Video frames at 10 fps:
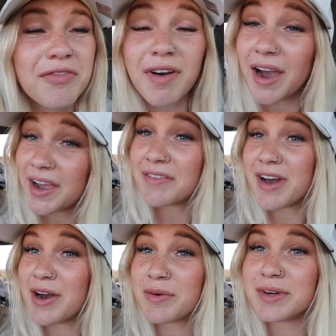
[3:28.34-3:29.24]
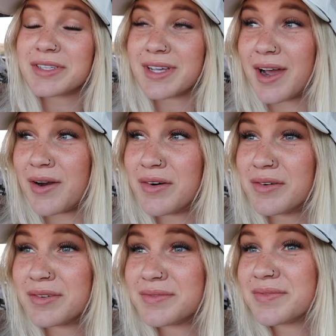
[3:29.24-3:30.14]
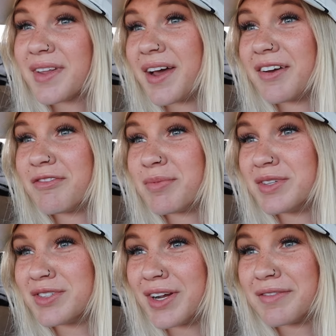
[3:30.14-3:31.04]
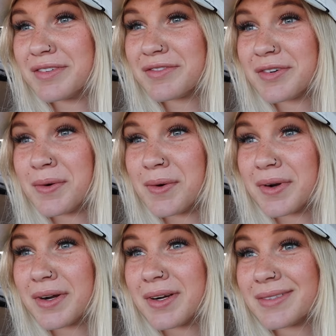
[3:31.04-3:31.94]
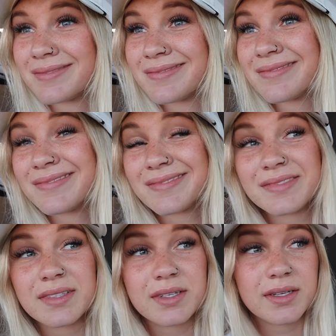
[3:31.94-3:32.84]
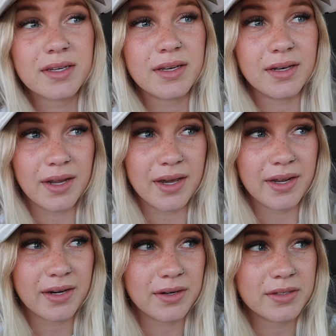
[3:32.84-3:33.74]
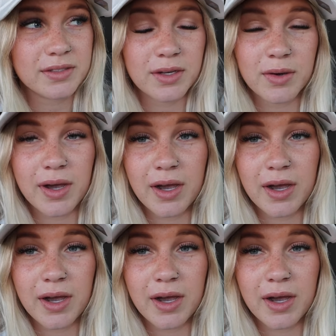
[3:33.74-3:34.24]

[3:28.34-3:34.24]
five hours out. I've been driving for nine or so